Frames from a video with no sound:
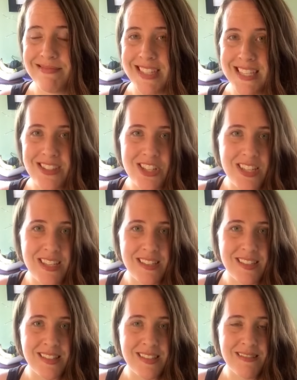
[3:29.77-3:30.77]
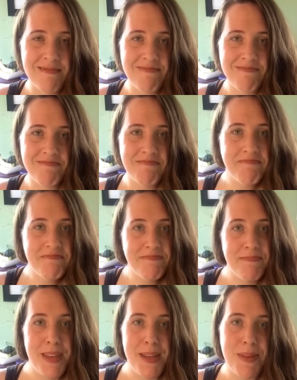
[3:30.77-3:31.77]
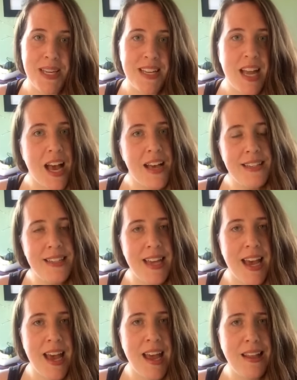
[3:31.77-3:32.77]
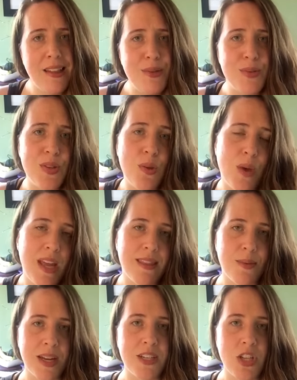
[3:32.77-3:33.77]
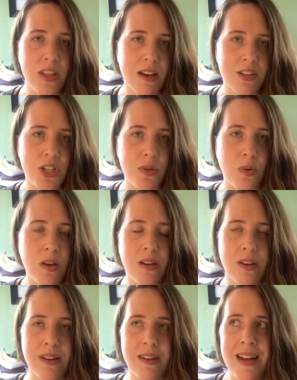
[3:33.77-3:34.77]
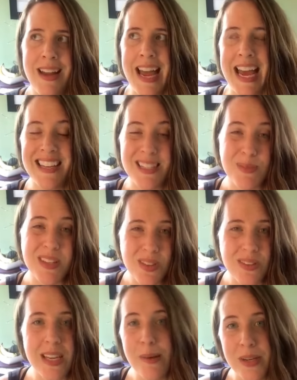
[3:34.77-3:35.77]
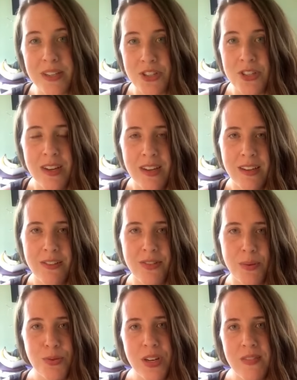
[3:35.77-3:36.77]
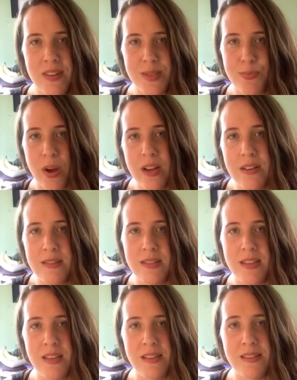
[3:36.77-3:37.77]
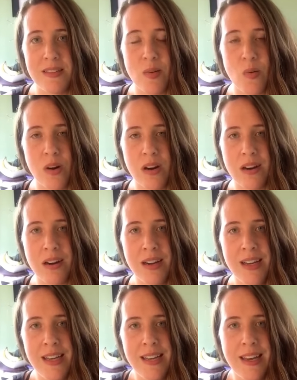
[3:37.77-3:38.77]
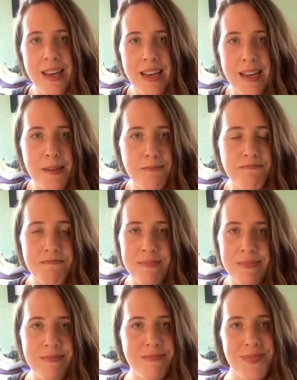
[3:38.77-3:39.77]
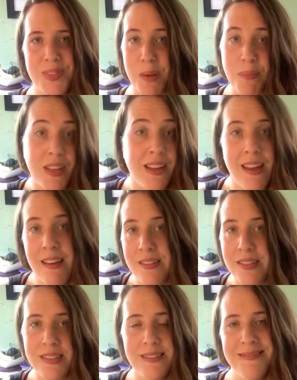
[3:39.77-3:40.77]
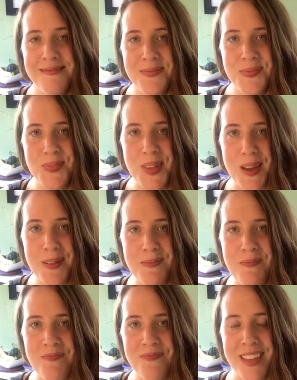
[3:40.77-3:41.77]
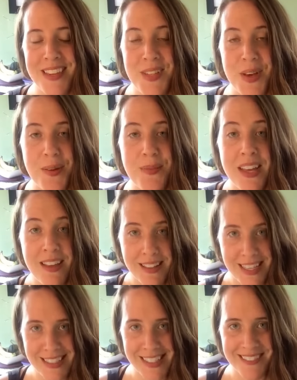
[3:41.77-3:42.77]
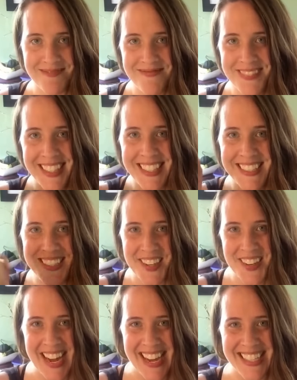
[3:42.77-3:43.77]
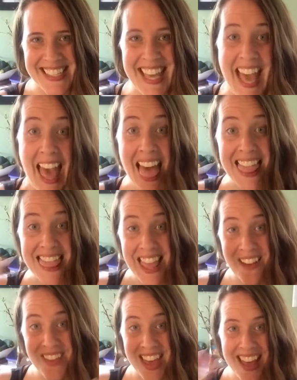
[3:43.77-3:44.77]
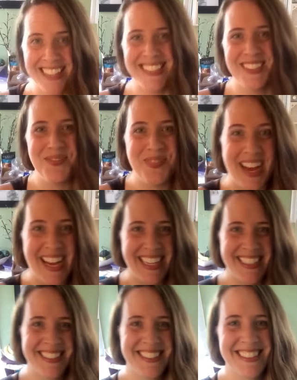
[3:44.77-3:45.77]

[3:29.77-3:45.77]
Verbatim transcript: that she's maybe not uh, losing the weight the way she thought she would or has muscle damage from previous pregnancies or um, something else. Okay? So that's it. Don't ask. Love ya. Bye.